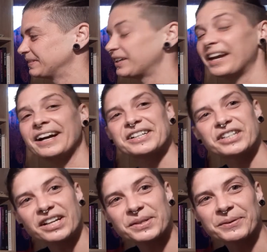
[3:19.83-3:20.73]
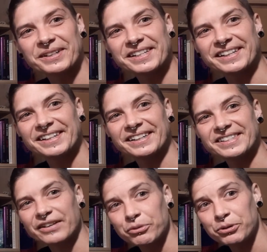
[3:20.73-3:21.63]
Okay, I just want to tell you guys
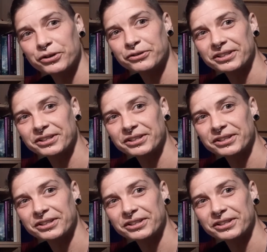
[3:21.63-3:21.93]
I have a beautiful